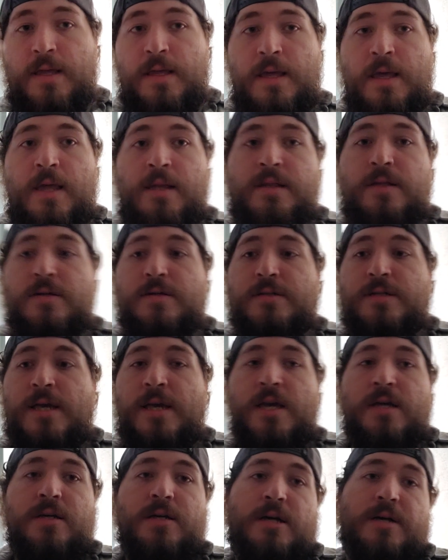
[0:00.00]
and there's
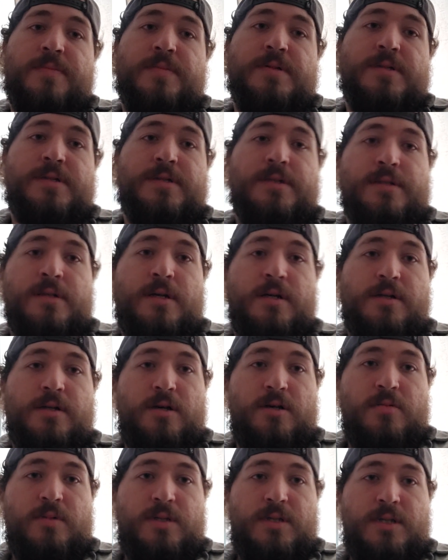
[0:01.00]
hiccups
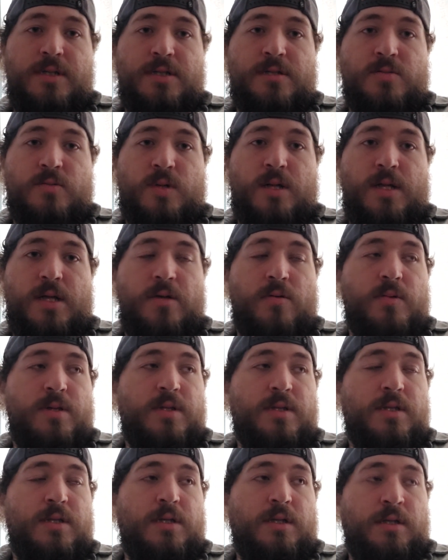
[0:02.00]
along with it as well
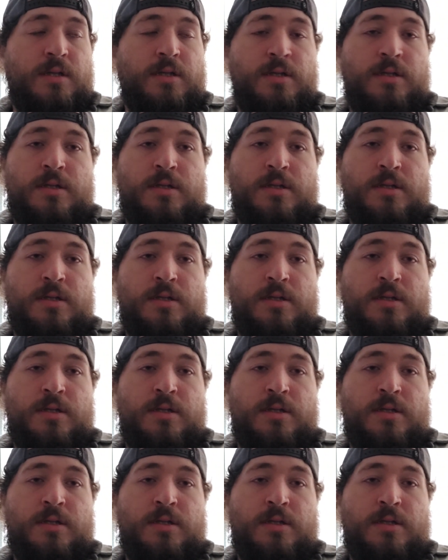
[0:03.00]
with the